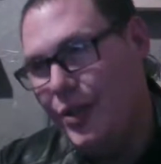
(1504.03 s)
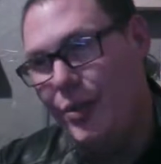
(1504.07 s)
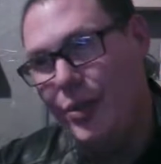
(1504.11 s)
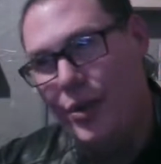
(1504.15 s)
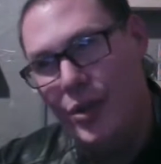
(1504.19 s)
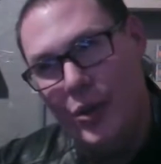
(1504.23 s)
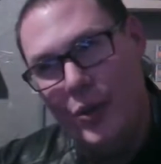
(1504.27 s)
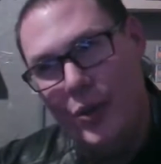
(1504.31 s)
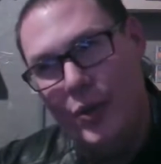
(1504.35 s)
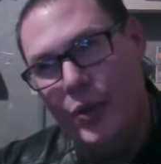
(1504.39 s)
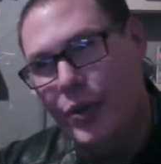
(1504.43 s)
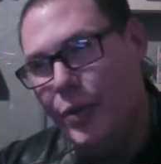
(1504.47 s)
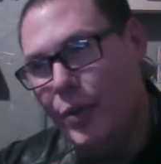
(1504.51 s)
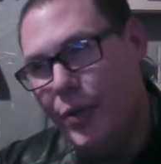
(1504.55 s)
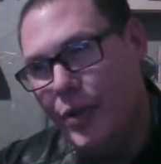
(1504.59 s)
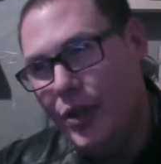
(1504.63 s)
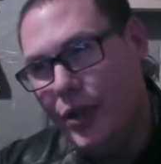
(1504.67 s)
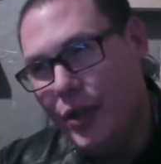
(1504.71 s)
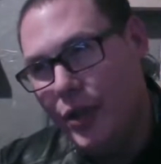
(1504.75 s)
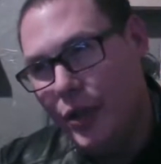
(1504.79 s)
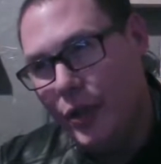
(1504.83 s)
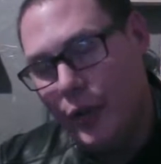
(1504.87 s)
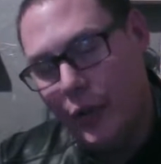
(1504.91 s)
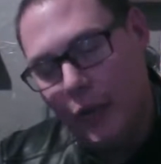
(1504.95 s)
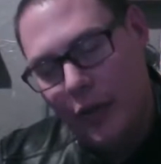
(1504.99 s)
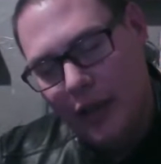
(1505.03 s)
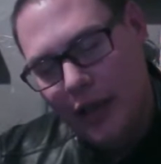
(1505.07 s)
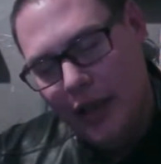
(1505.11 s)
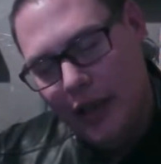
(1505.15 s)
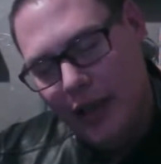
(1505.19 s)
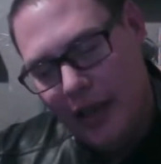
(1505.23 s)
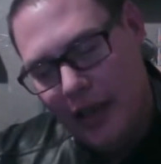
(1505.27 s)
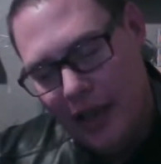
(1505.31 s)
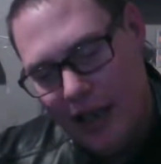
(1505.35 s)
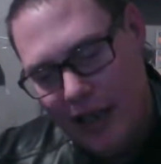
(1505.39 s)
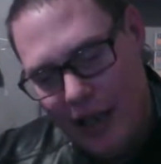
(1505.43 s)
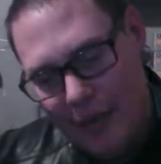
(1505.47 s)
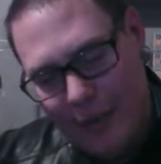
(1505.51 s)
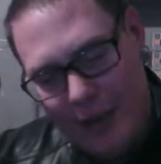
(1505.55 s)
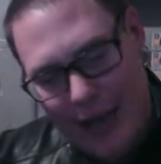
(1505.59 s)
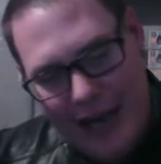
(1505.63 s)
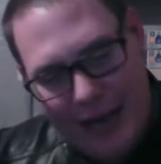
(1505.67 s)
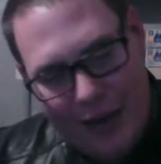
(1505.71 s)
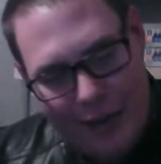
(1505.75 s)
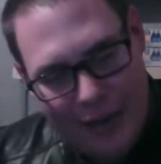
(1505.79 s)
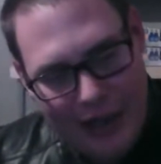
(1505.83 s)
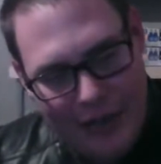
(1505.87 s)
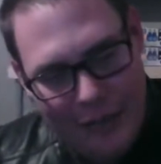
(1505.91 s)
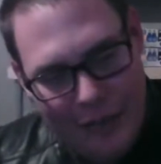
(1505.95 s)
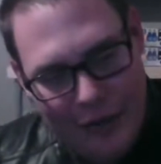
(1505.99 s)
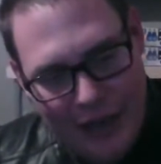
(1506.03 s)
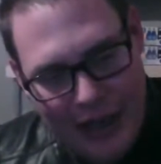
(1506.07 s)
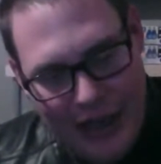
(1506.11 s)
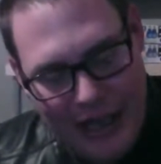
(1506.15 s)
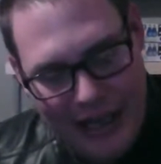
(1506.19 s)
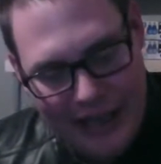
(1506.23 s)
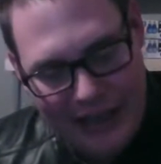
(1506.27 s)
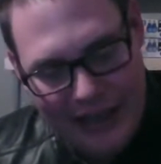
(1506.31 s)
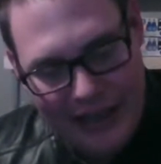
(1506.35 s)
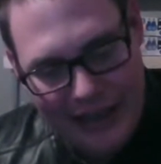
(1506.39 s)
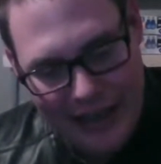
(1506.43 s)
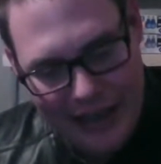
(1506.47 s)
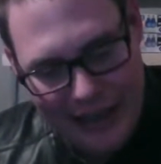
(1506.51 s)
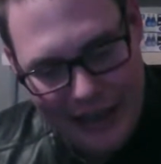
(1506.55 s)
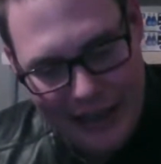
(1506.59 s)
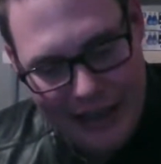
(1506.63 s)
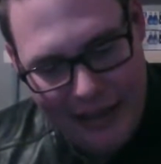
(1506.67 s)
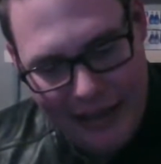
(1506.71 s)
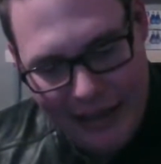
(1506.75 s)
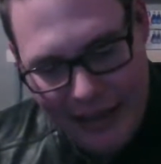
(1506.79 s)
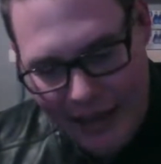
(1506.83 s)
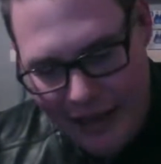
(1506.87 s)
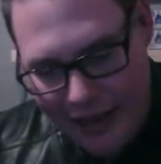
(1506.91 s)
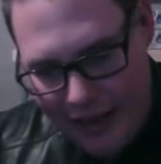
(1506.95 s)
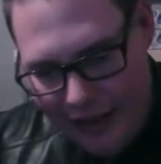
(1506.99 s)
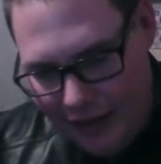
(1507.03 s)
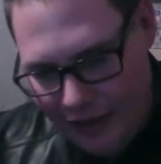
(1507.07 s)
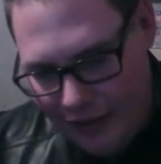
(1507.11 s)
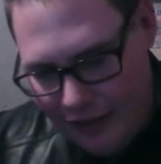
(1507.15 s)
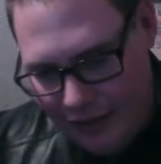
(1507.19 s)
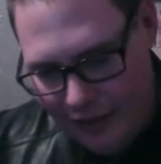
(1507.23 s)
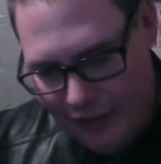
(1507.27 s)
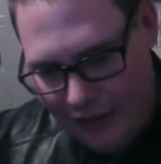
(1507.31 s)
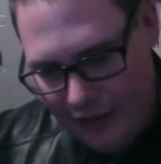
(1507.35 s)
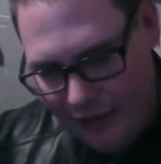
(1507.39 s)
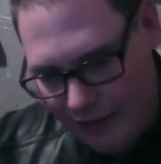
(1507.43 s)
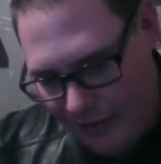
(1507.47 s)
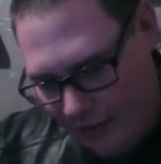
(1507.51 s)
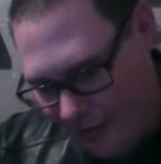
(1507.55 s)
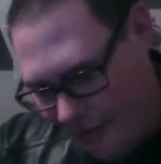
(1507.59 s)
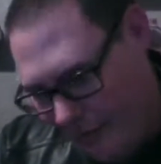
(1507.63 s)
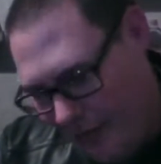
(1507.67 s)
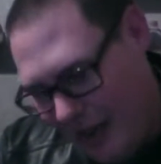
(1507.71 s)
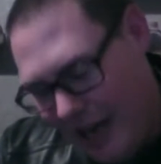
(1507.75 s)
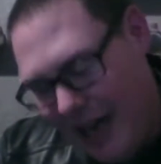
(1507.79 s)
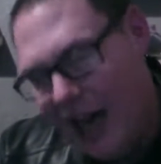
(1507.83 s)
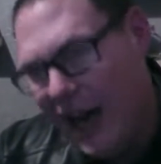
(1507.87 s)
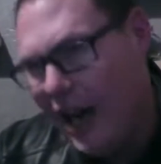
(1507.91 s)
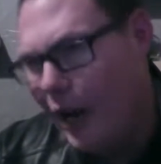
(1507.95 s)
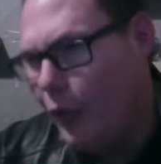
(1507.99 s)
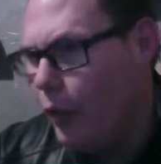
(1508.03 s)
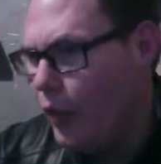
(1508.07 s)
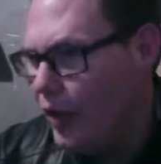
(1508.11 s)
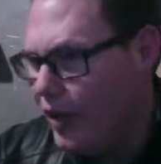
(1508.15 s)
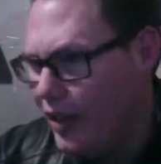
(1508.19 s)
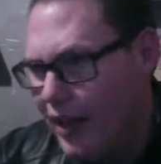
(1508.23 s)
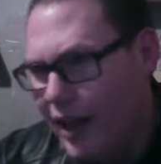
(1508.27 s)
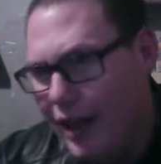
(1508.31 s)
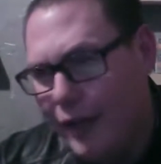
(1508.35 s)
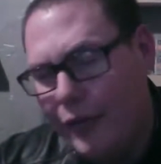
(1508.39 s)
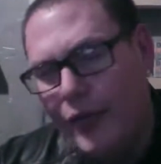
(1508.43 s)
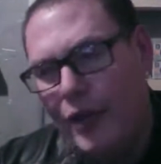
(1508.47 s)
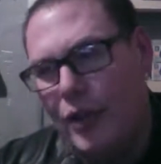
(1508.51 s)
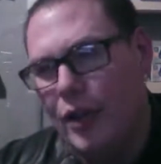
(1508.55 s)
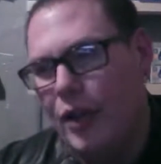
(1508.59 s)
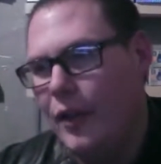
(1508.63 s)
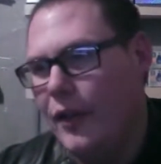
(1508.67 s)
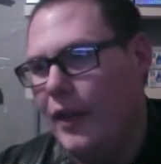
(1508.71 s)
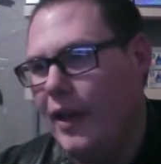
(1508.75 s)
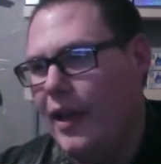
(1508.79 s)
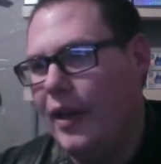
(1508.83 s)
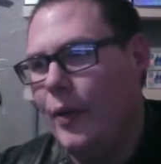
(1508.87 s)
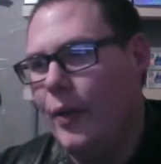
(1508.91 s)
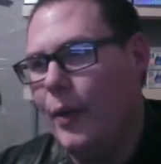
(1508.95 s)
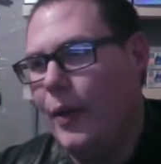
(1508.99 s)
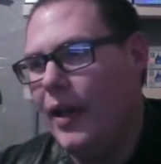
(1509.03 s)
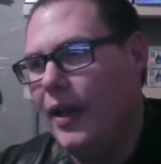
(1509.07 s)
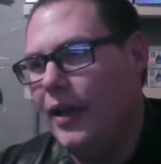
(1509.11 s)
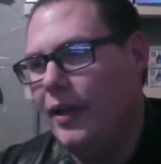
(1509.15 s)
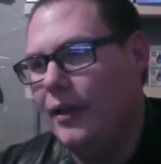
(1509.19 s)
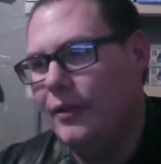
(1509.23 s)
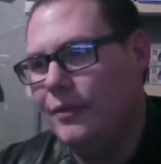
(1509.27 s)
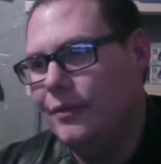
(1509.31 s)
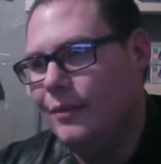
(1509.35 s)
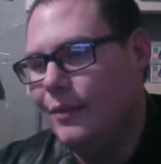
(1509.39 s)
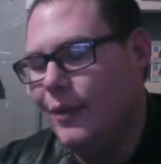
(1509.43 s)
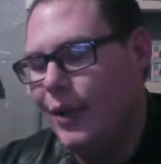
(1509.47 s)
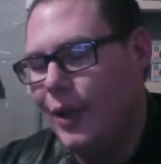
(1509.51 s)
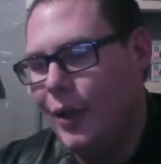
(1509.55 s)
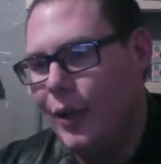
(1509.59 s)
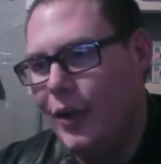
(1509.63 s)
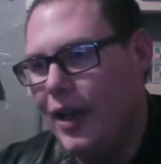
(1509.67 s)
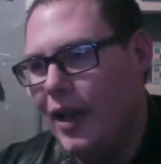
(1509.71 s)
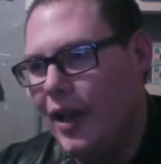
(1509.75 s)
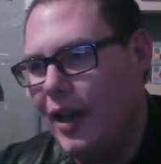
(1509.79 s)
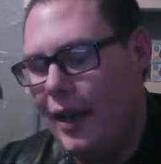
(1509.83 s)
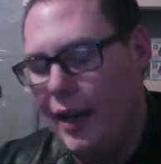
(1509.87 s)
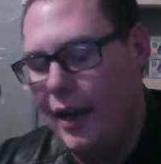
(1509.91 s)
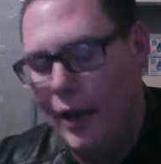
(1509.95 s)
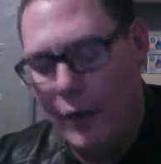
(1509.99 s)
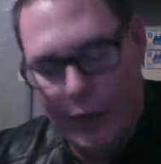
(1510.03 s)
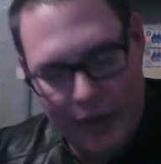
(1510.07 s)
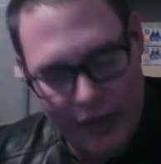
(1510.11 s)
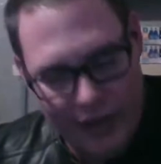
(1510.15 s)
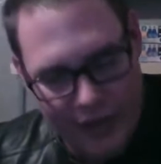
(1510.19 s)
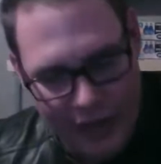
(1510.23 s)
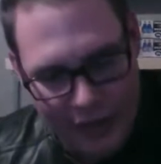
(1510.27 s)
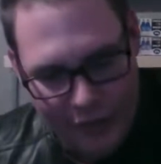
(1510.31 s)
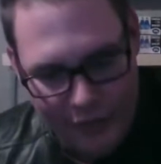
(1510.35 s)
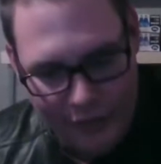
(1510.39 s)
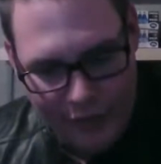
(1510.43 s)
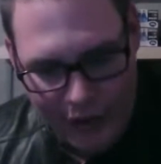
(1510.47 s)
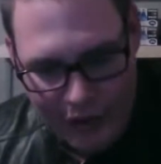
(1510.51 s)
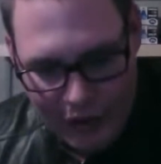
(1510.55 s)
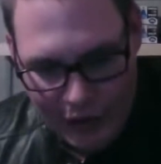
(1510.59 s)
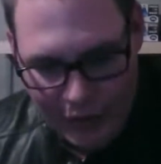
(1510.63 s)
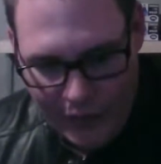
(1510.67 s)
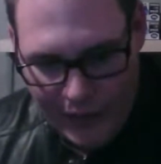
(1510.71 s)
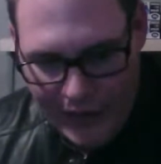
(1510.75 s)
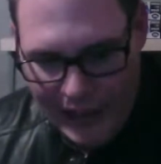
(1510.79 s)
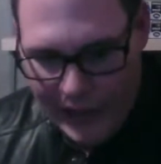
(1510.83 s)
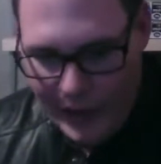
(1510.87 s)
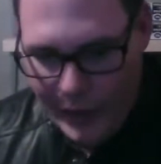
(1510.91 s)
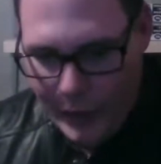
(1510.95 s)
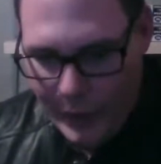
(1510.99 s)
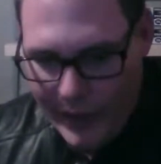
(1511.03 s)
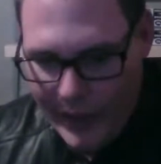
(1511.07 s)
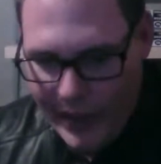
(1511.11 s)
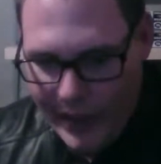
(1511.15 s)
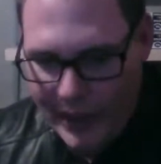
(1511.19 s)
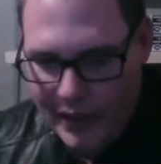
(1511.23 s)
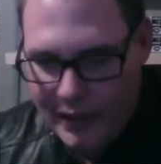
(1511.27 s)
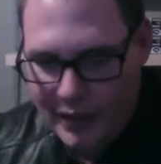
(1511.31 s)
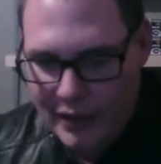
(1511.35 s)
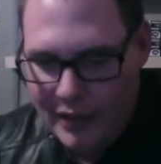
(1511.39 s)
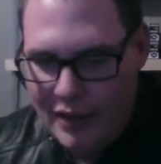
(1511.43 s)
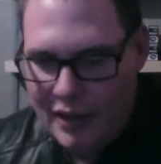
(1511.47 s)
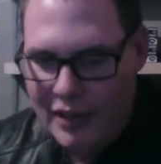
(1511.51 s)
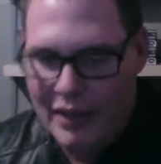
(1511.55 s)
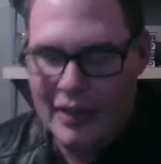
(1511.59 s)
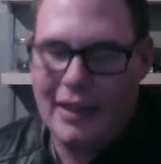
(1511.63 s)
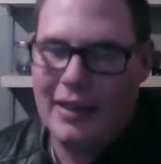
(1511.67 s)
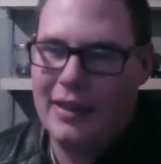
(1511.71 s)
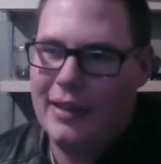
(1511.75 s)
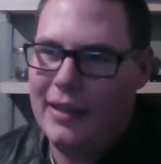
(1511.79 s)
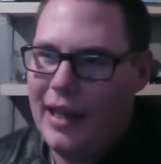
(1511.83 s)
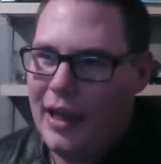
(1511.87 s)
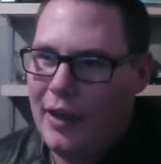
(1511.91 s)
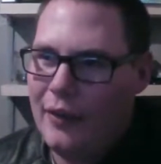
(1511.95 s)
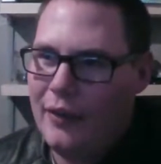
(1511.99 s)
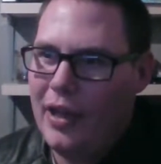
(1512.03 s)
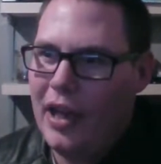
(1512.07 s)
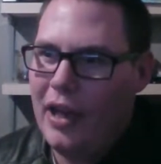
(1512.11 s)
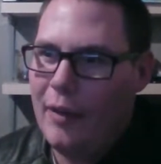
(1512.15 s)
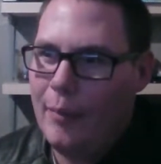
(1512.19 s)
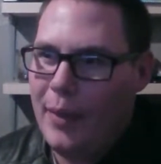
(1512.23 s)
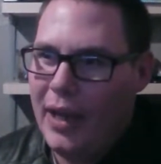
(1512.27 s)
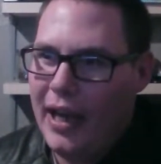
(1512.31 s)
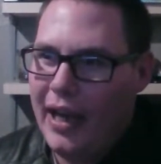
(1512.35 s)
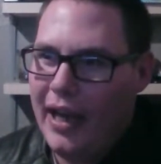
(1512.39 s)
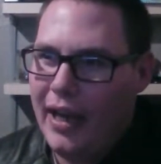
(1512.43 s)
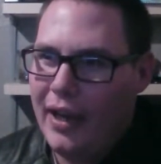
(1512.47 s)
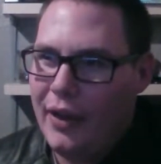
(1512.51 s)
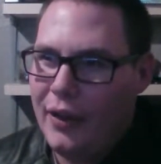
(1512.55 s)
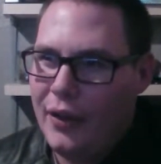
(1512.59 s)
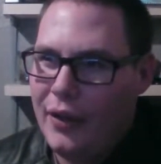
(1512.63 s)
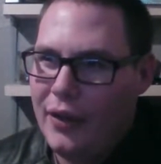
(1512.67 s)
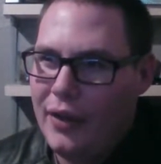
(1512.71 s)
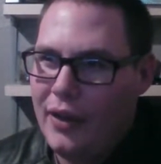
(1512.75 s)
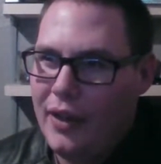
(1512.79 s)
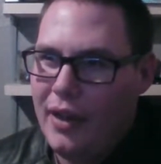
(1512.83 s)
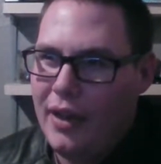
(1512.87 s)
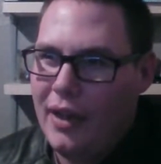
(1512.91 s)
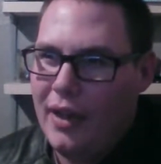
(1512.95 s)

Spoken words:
You do you. However, I think that I would not follow that queen. Okay, I would not follow that queen down that path.